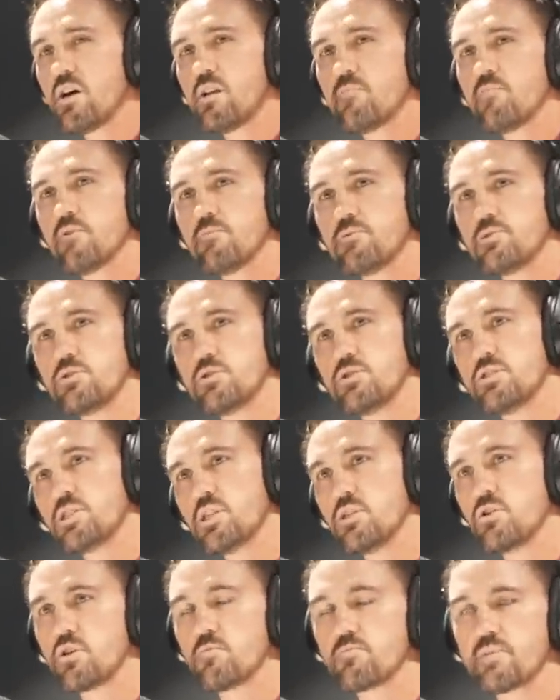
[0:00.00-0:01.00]
I probably should have just said,
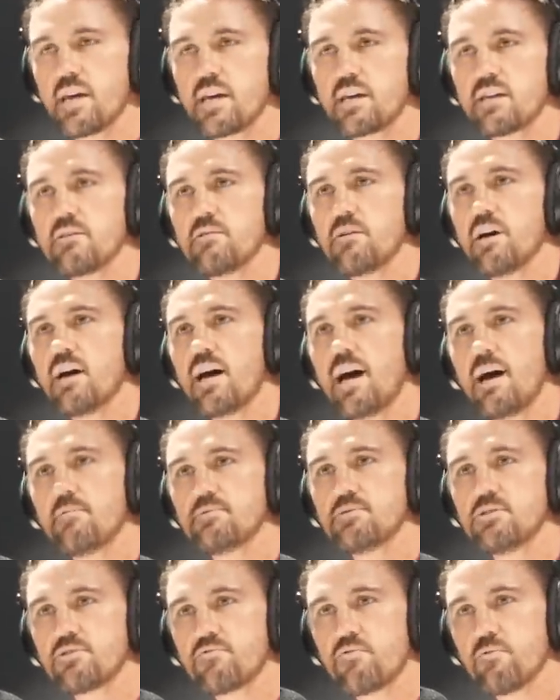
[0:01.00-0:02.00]
look, I'm taking an
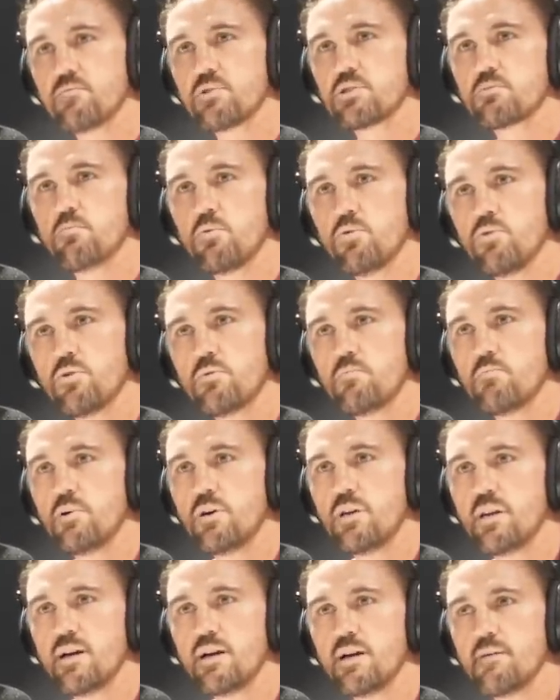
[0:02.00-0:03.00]
absence from the sport.
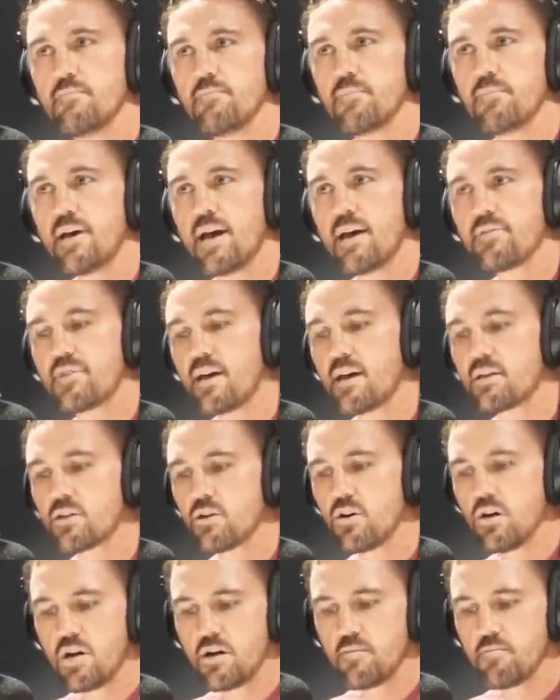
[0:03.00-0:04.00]
But um, at that
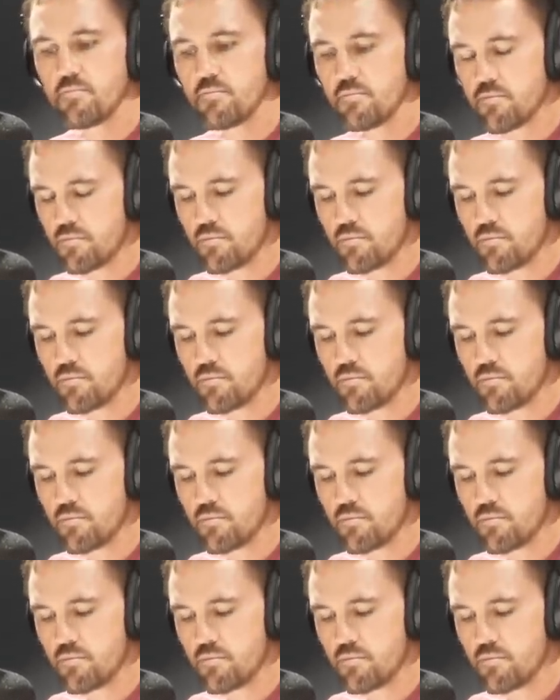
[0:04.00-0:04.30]
time,